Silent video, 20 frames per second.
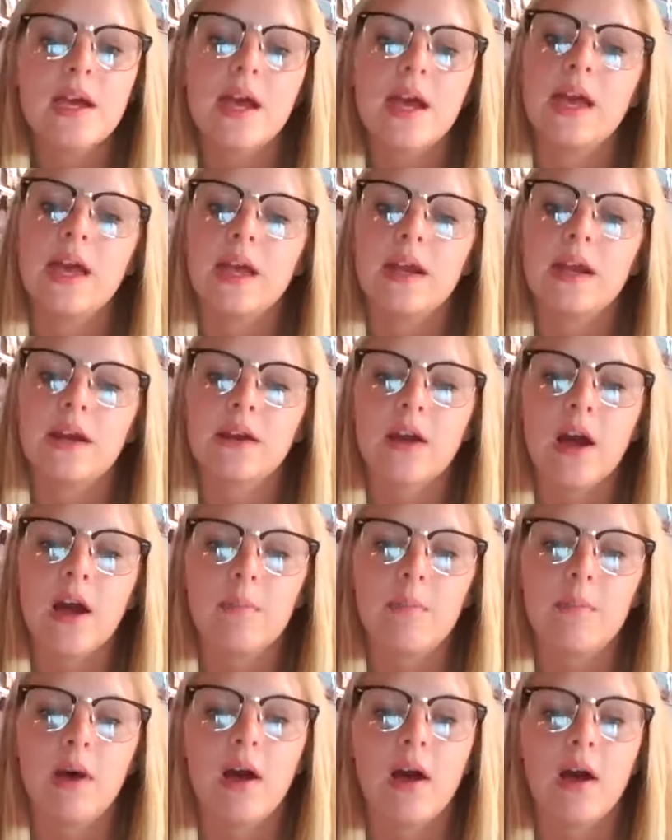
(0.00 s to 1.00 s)
and a
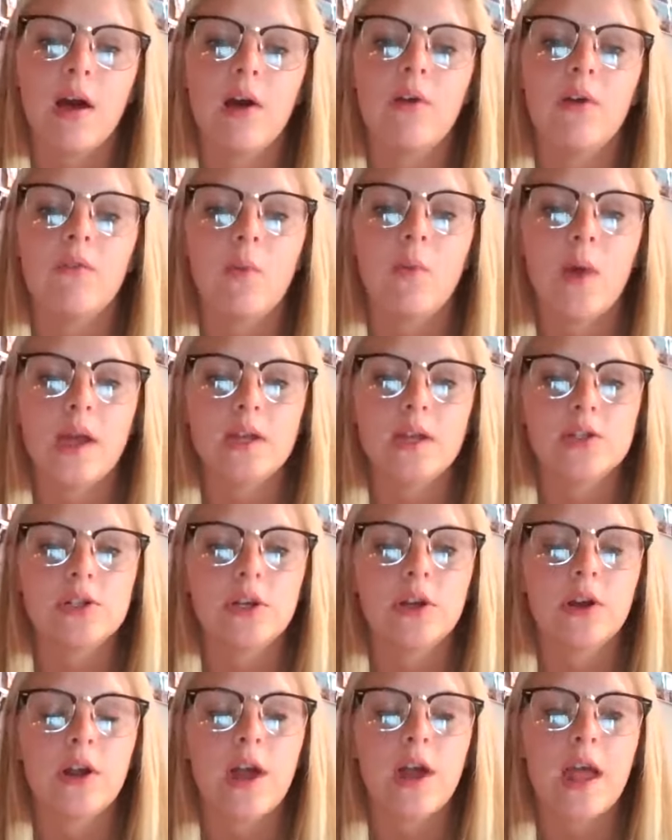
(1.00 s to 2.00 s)
cup of white
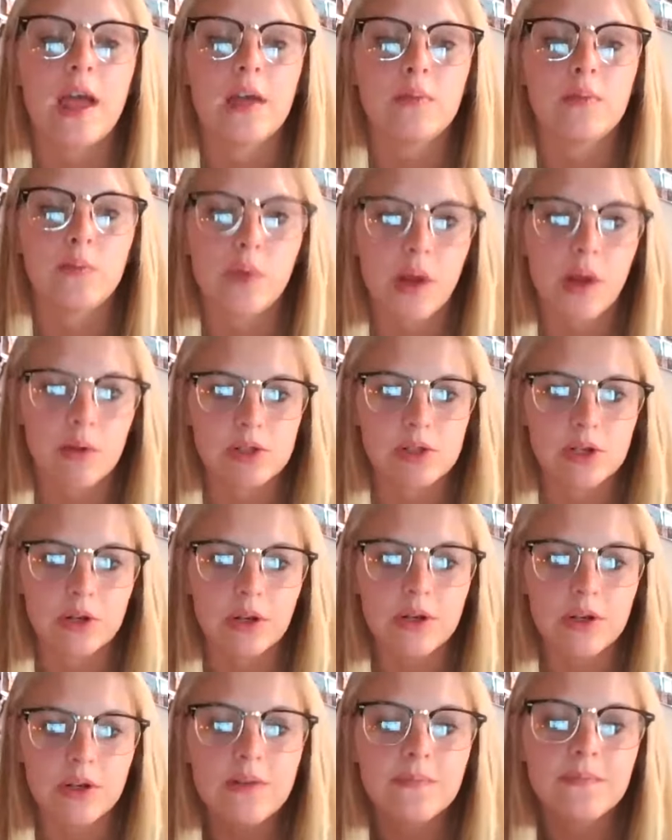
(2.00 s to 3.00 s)
sugar and brown sugar.